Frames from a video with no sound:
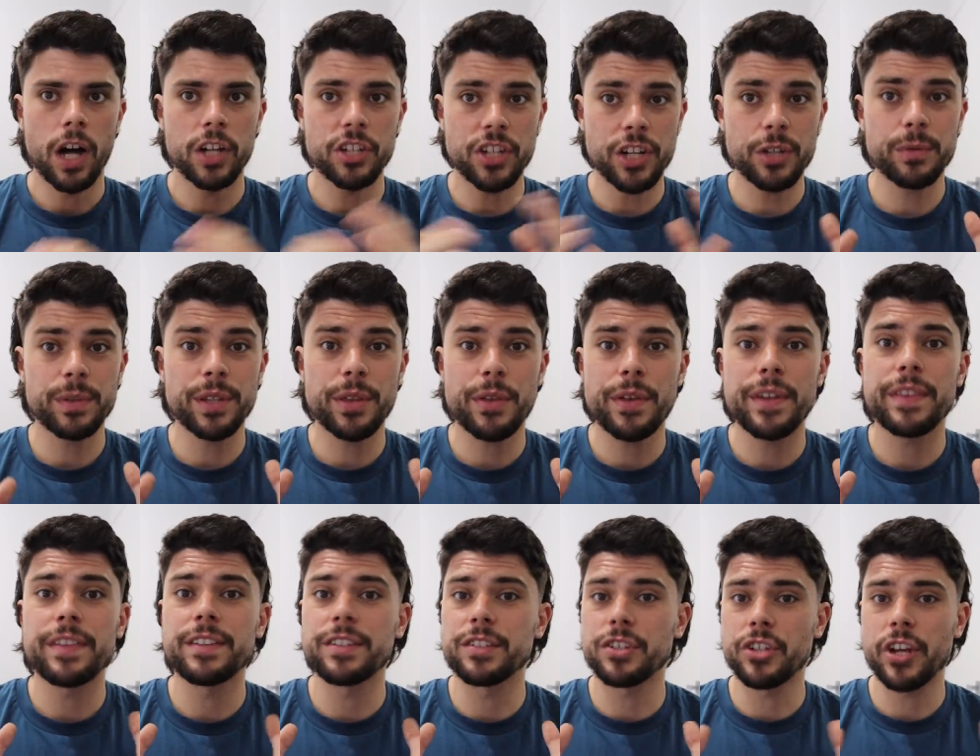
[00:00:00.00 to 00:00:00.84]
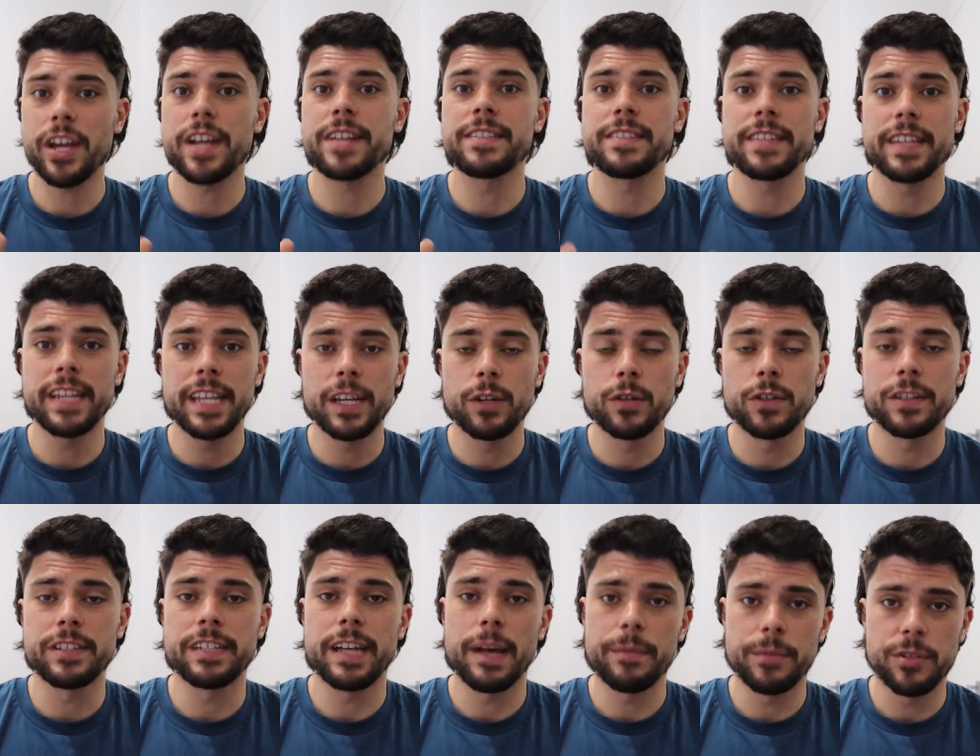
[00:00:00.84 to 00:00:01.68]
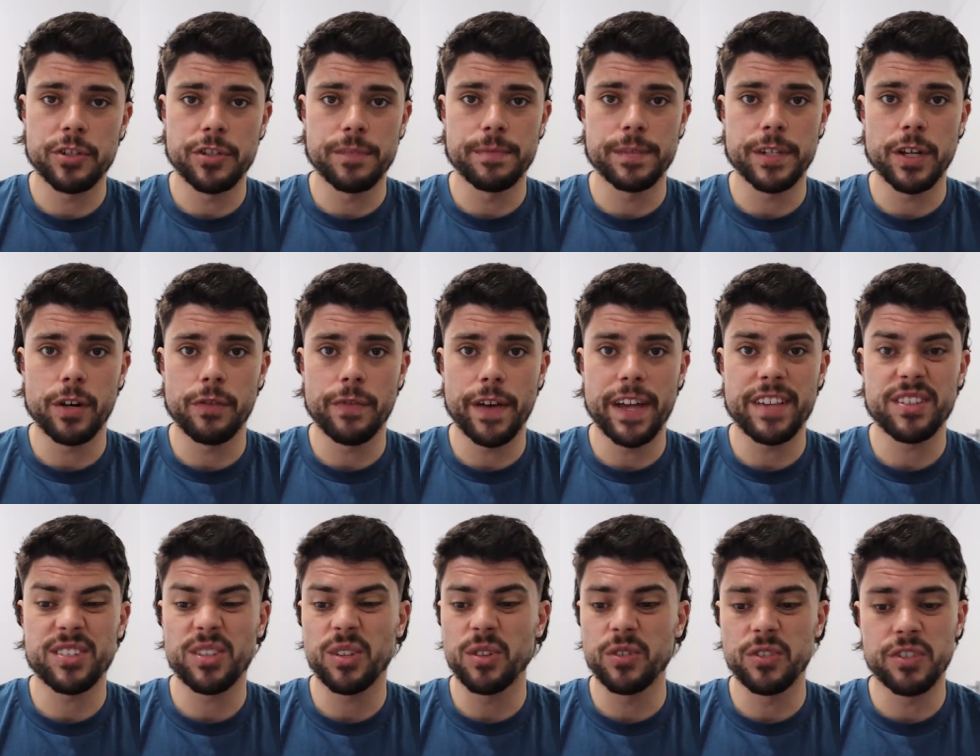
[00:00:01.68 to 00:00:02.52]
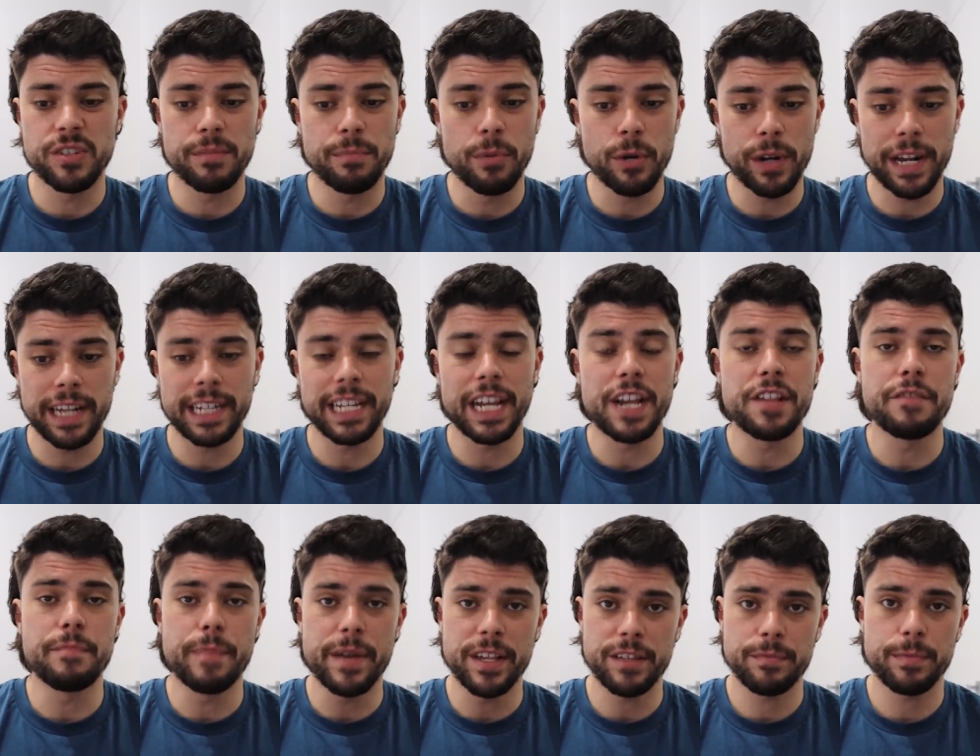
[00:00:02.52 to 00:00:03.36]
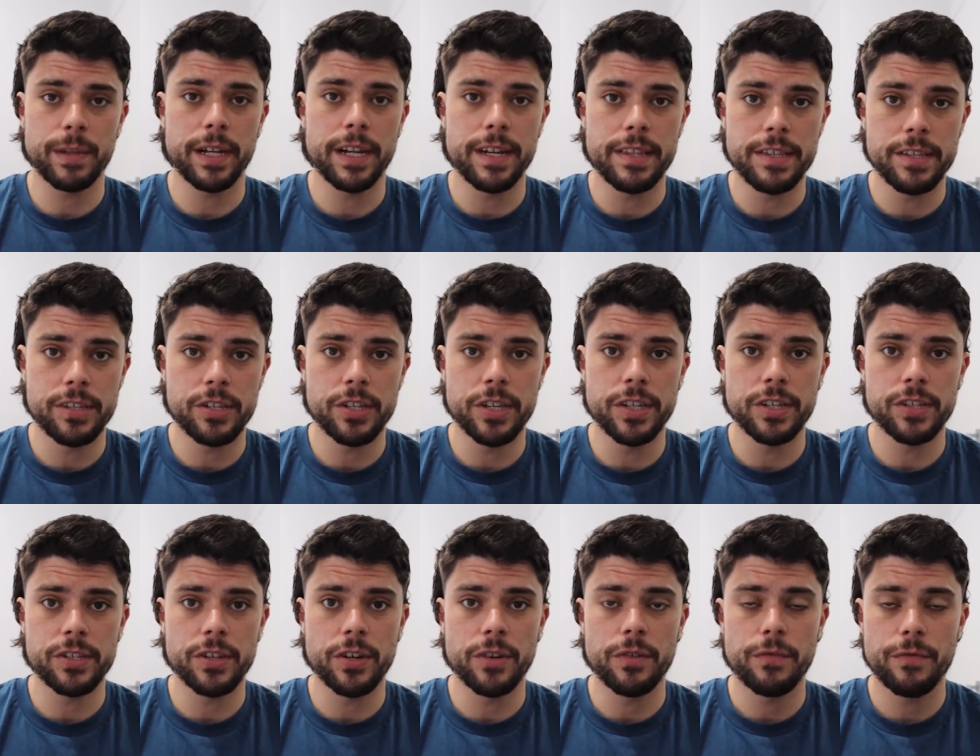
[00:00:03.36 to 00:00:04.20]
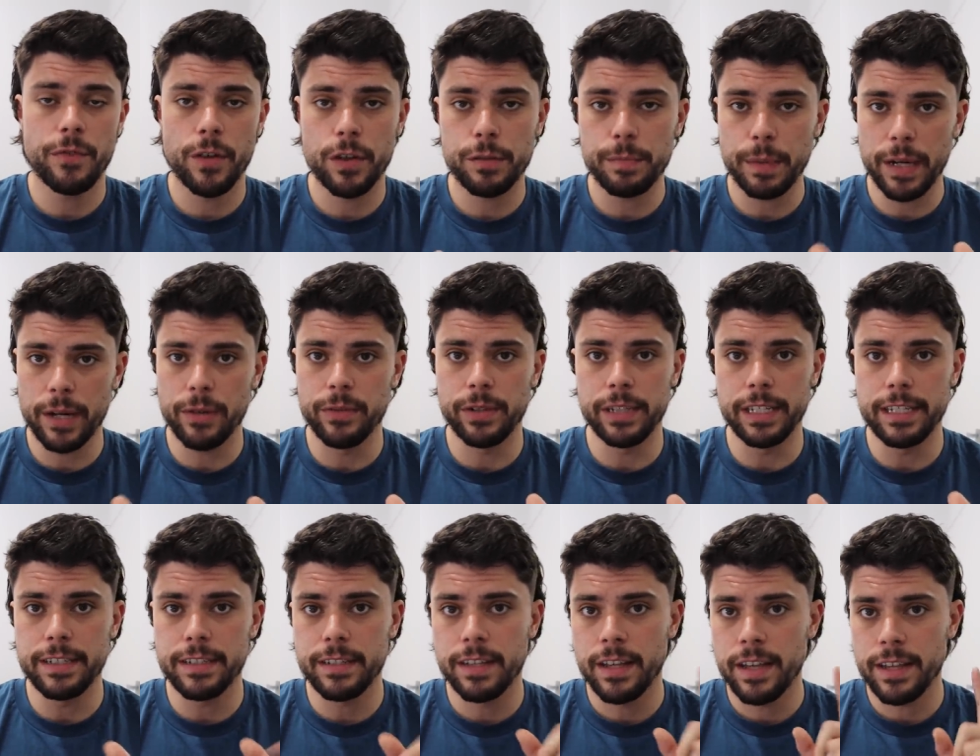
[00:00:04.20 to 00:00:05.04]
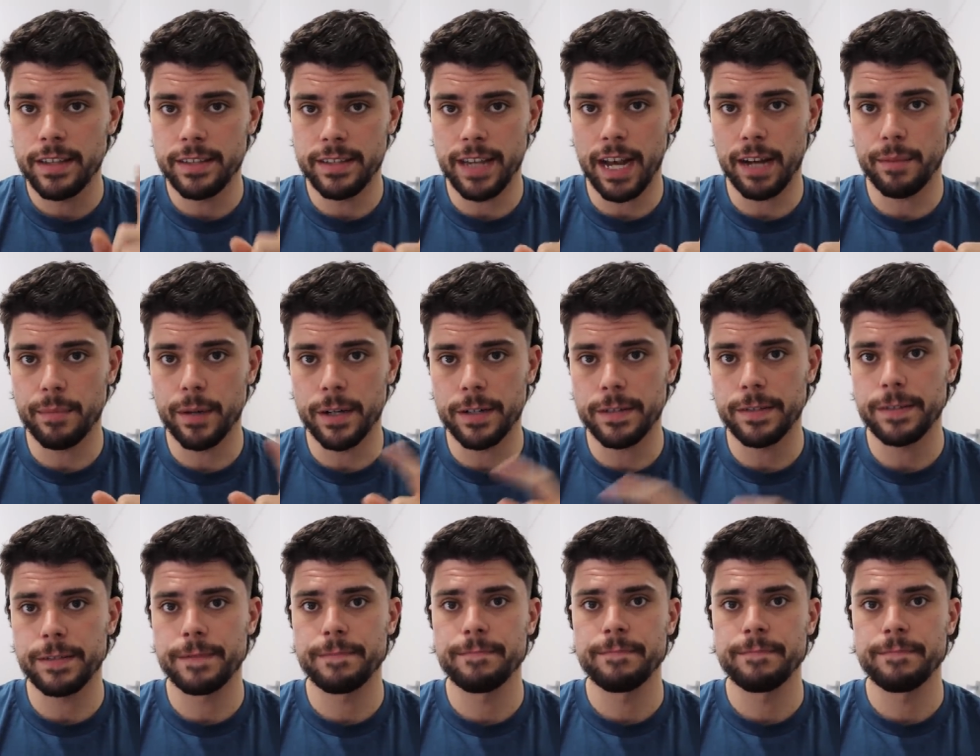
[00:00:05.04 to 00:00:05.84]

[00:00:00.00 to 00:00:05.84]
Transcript: I genuinely think there's a chance that he could establish himself as close to Port Adelaide's best player this year. So first player on the list, Zak Butters.